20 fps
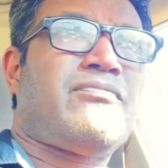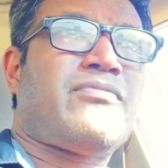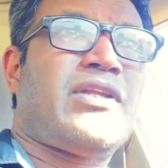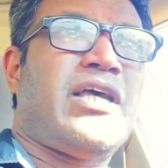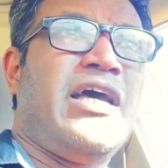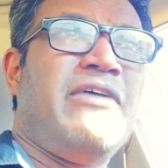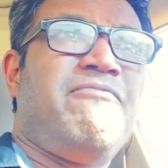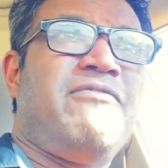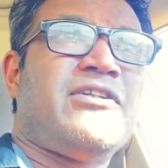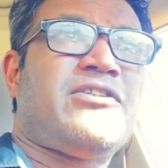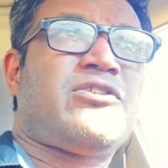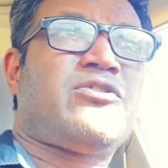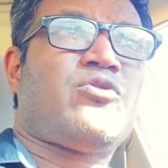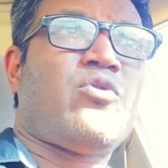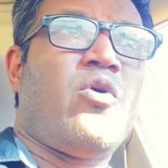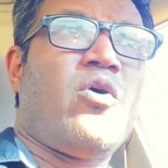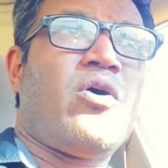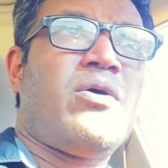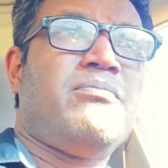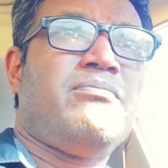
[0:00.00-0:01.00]
If a
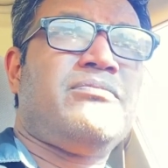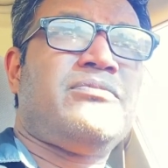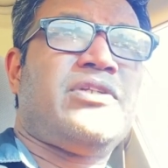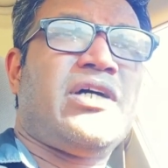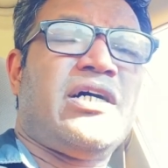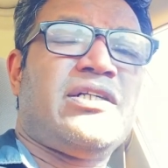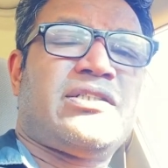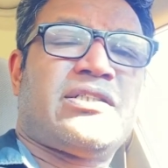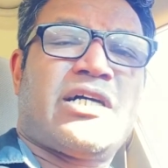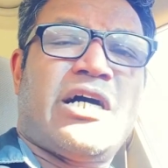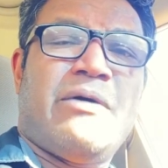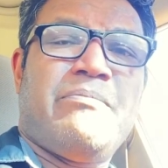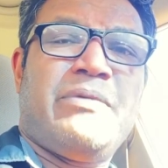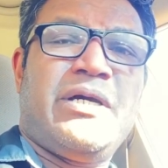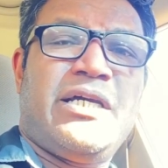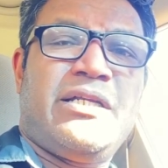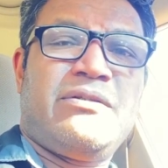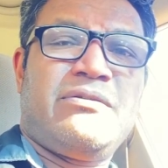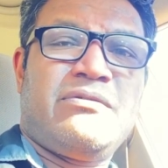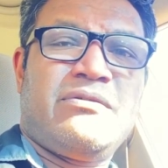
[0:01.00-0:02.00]
storm does come
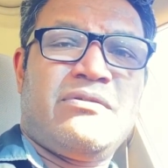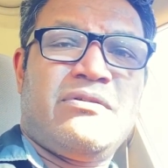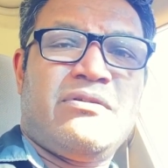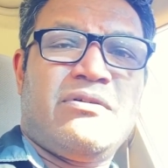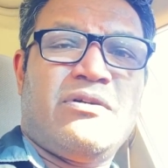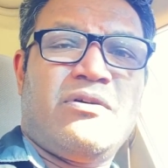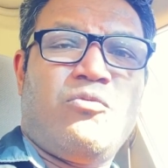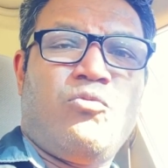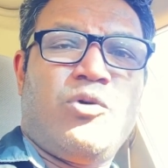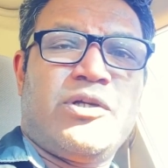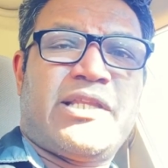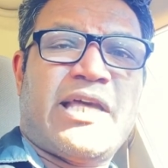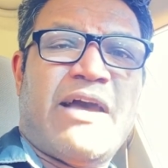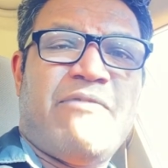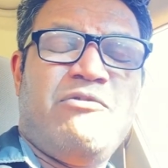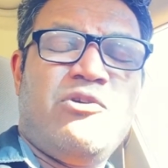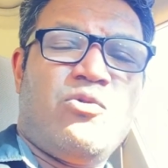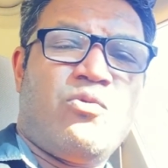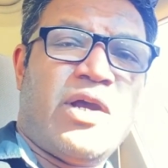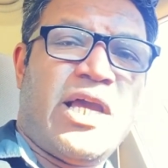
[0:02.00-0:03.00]
in with
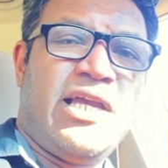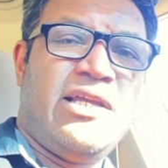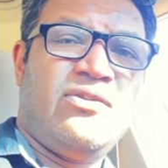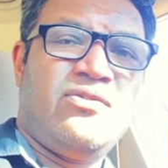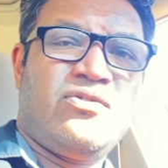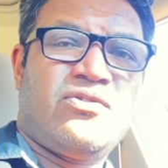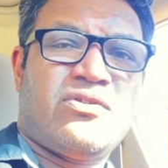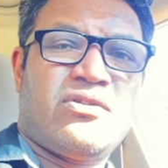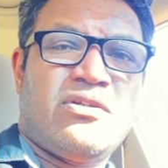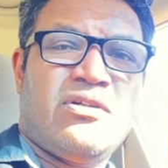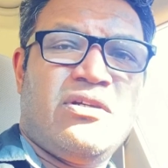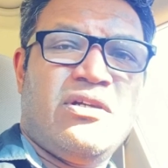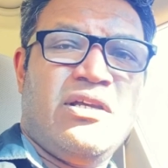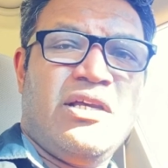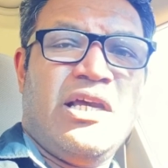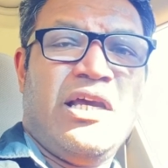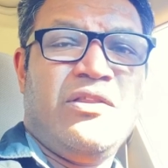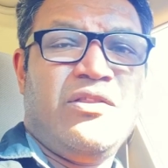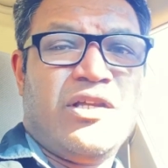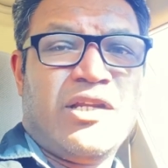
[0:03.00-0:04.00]
heavy rains
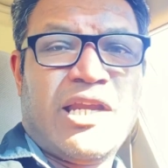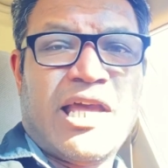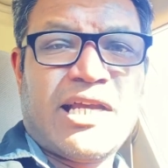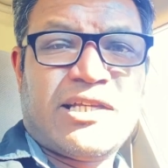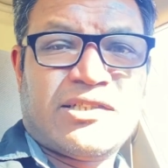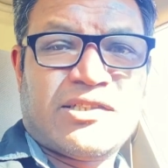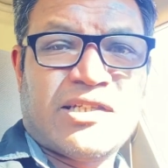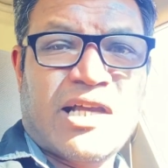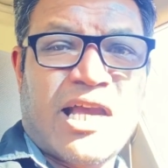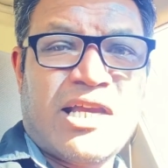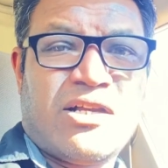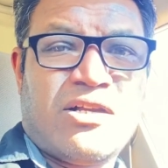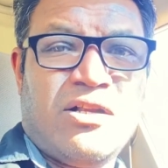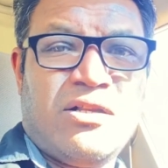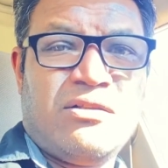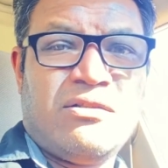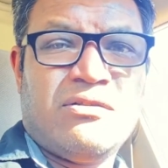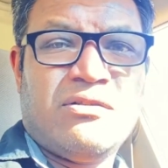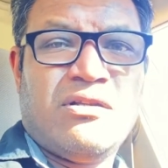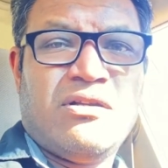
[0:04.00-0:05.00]
in the next
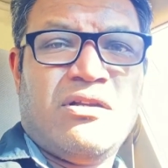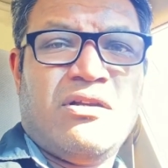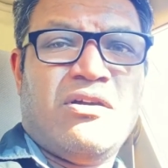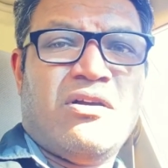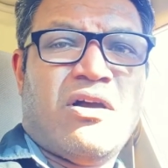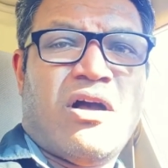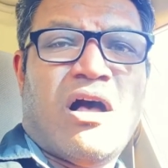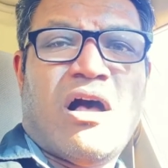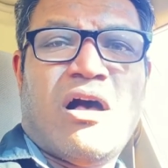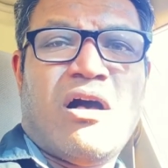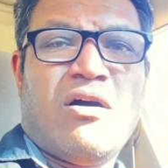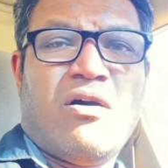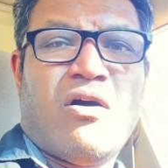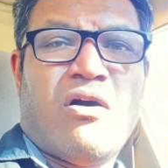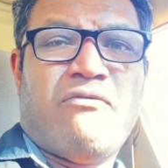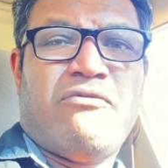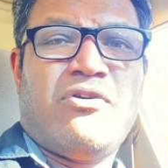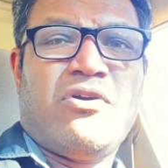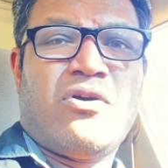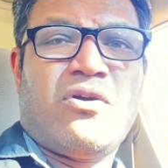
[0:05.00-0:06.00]
cycle
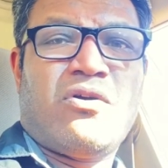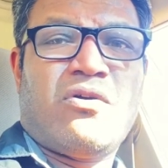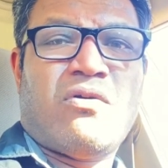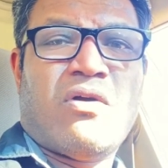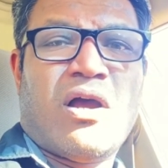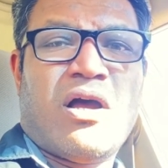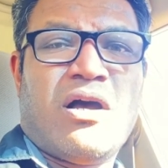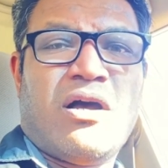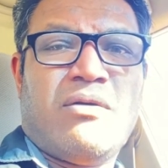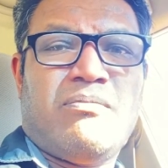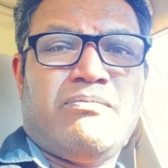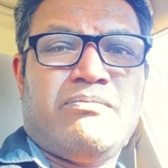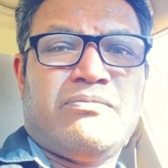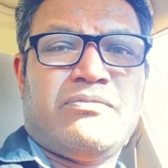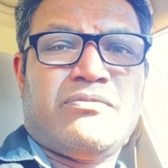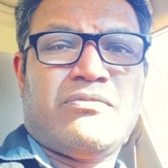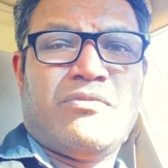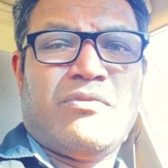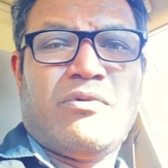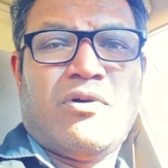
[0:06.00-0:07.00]
of your
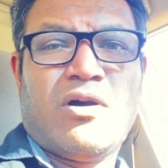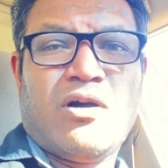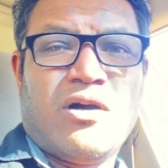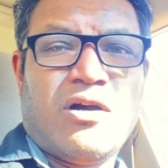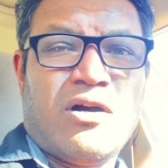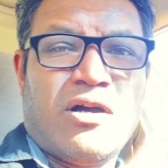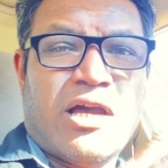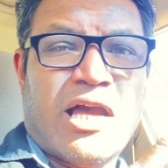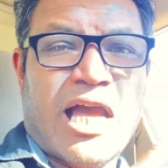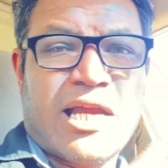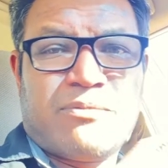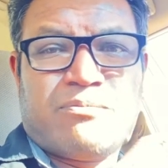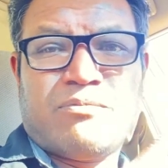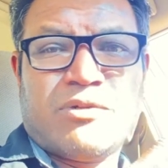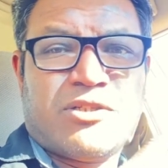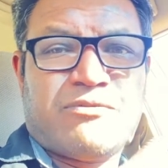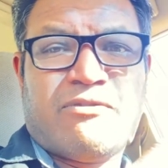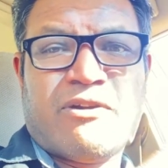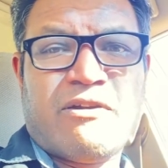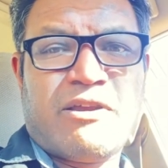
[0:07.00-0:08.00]

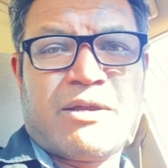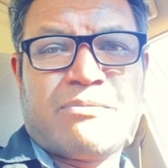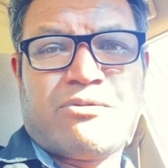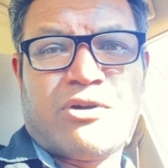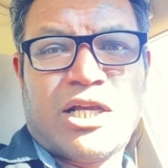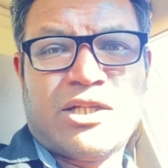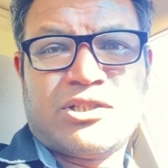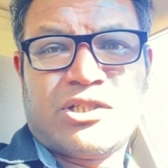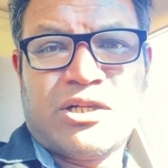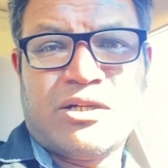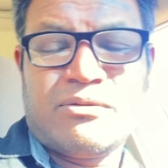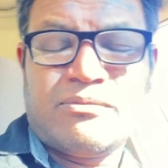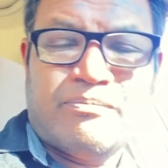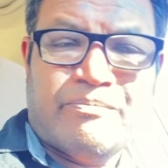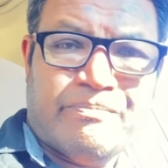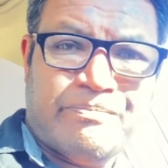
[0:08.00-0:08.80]
atmospheric pressure,